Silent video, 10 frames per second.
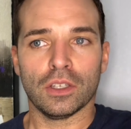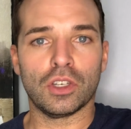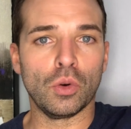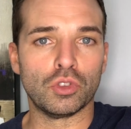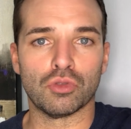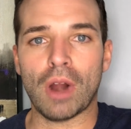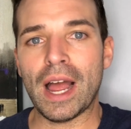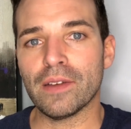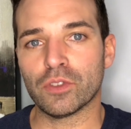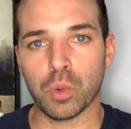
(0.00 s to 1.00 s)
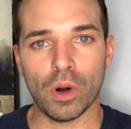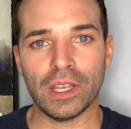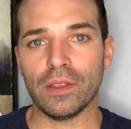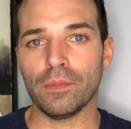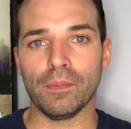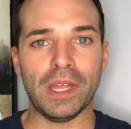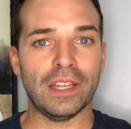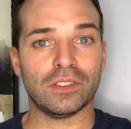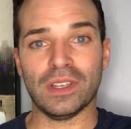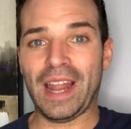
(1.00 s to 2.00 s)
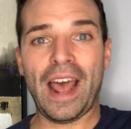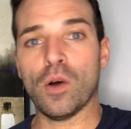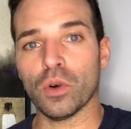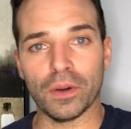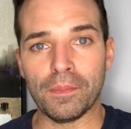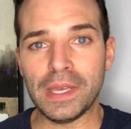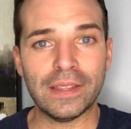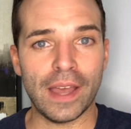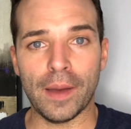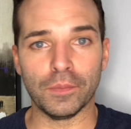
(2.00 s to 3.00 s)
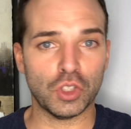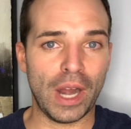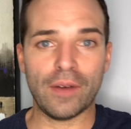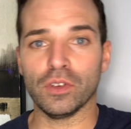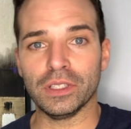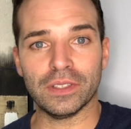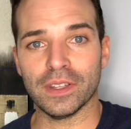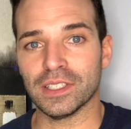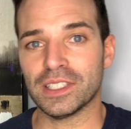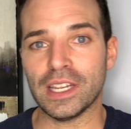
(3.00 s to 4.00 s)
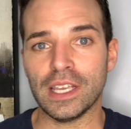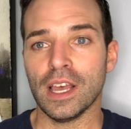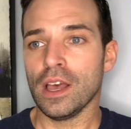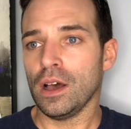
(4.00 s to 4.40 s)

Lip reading: go drive 20 minutes, an hour to meet them, travel into the city,